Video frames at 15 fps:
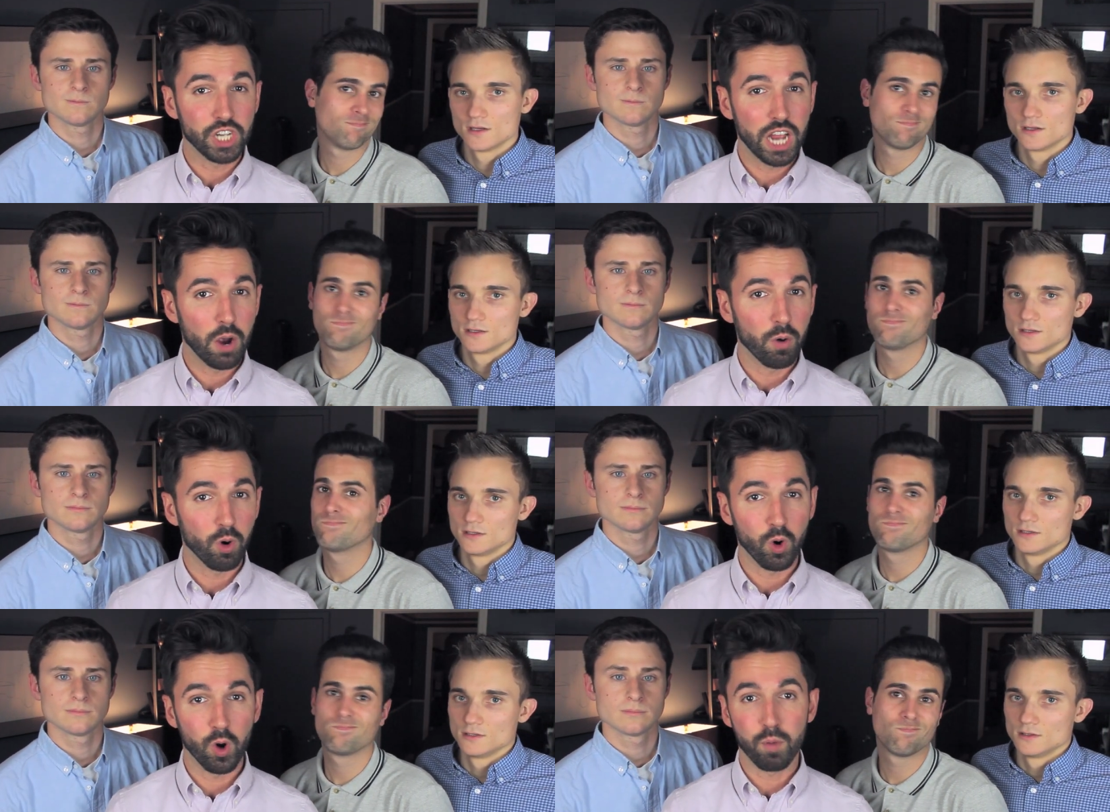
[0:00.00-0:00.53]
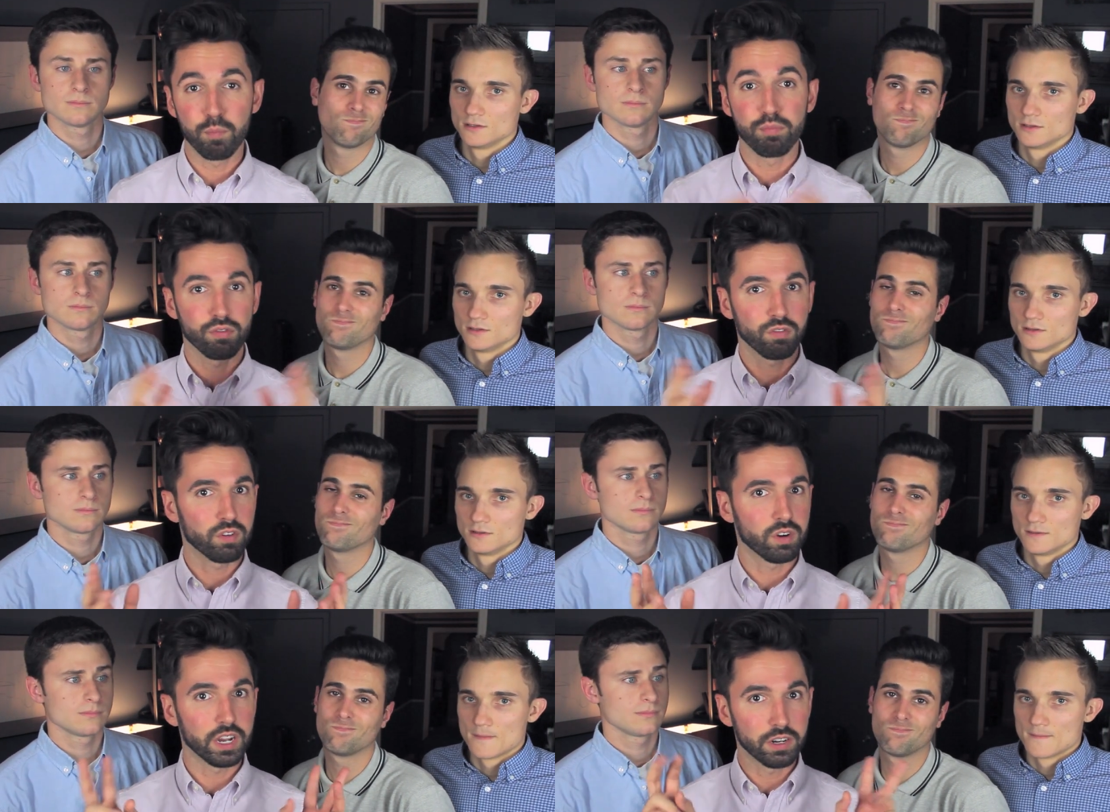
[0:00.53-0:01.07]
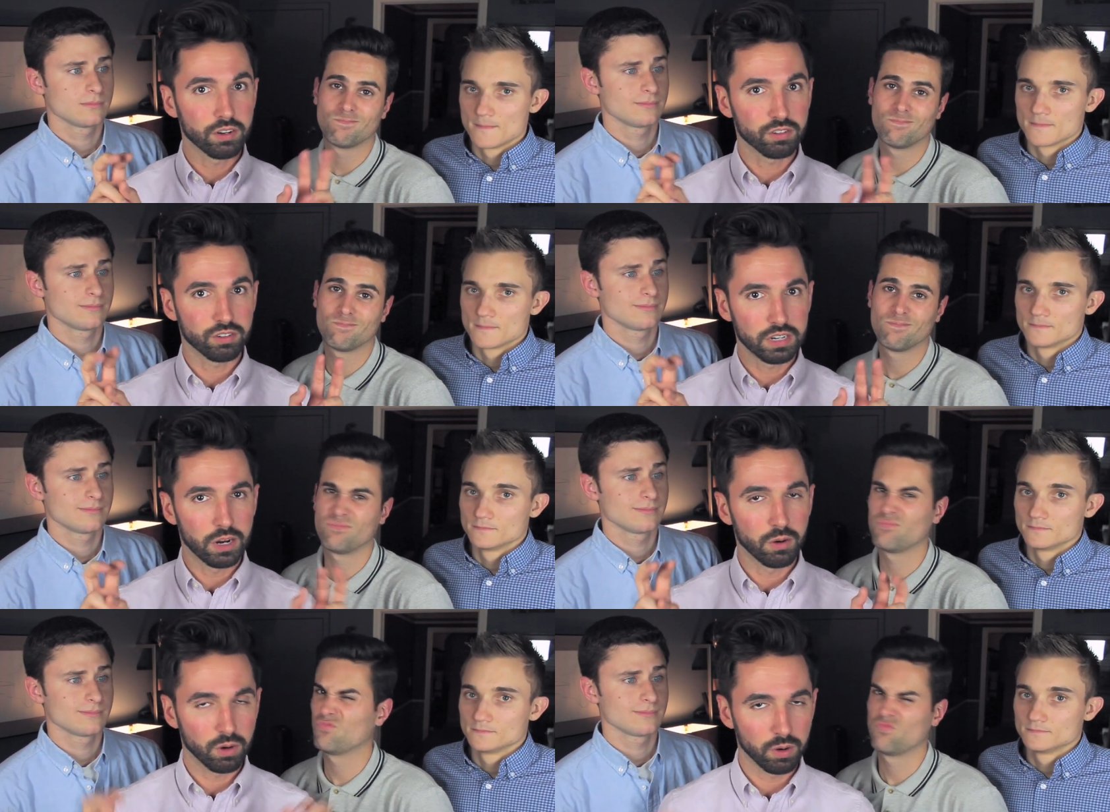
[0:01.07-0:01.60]
Speaker 1: shower or a bridal
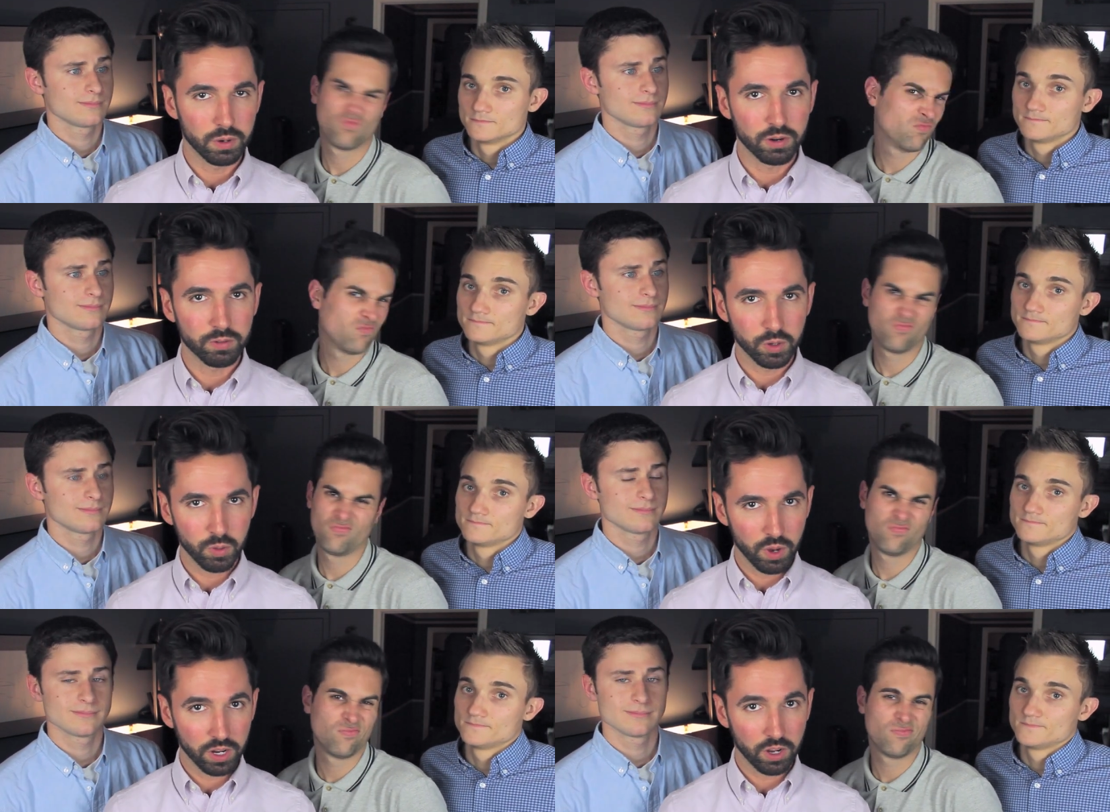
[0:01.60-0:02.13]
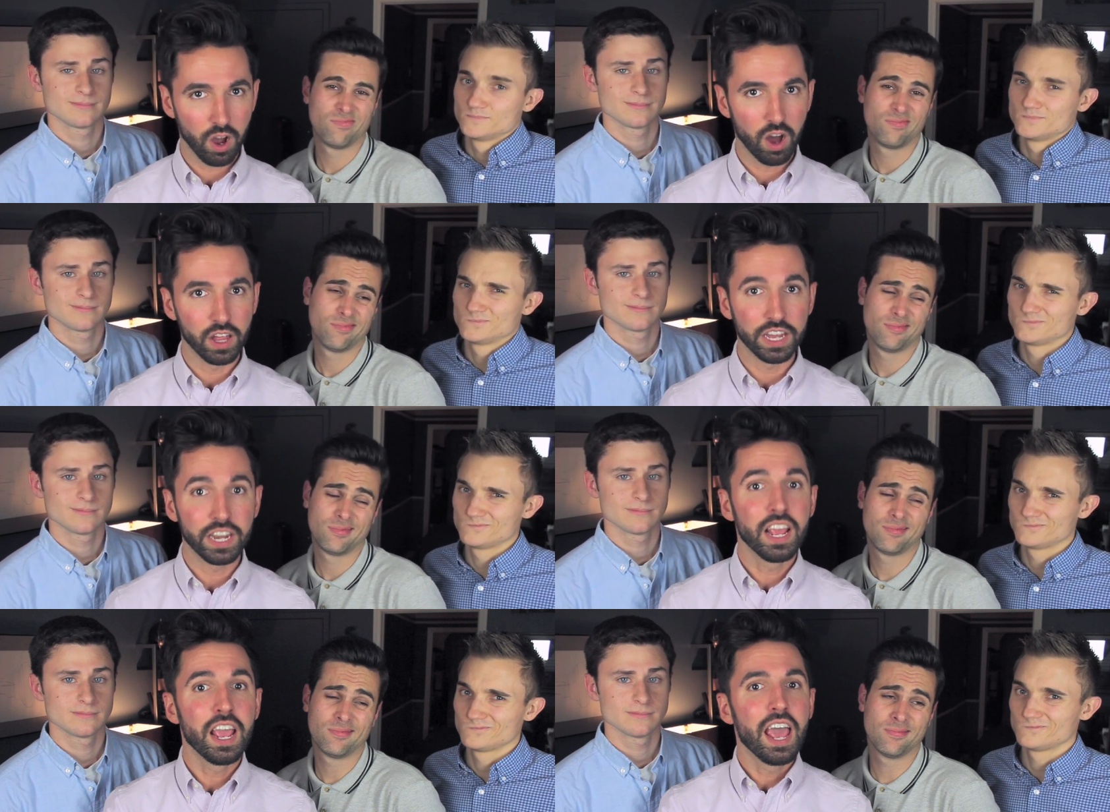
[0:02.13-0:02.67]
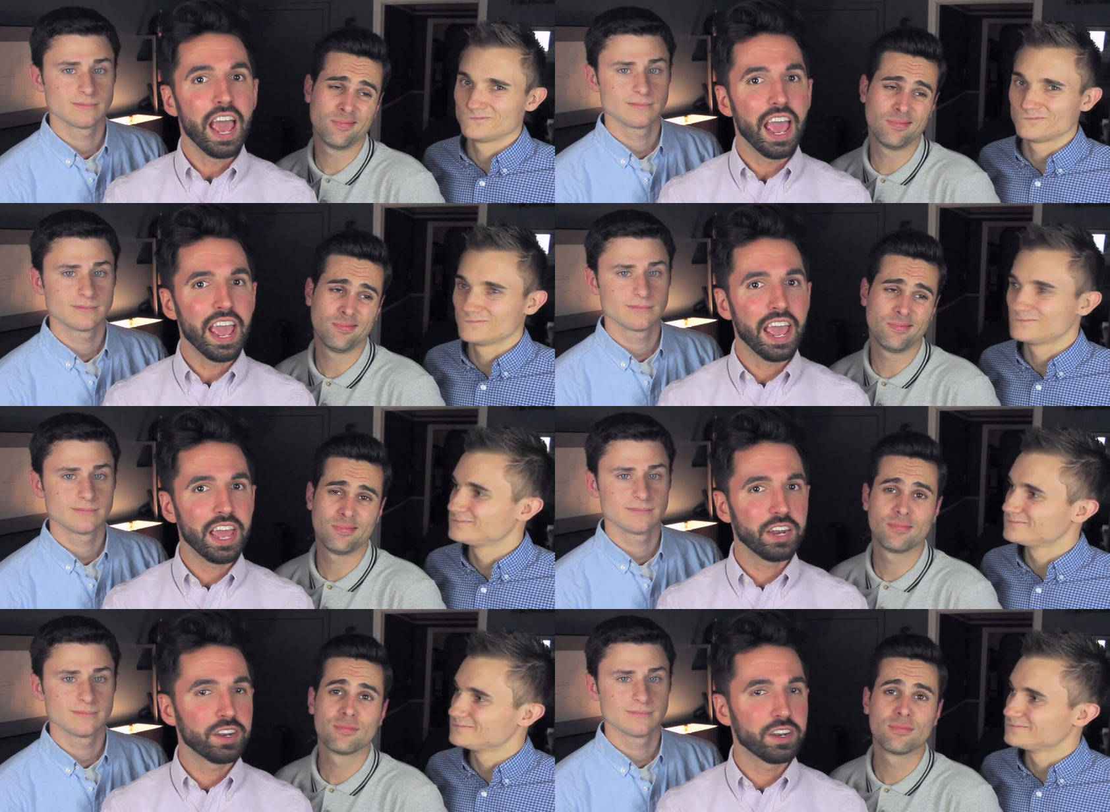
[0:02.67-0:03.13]
shower or whatever you want to call it. Mm.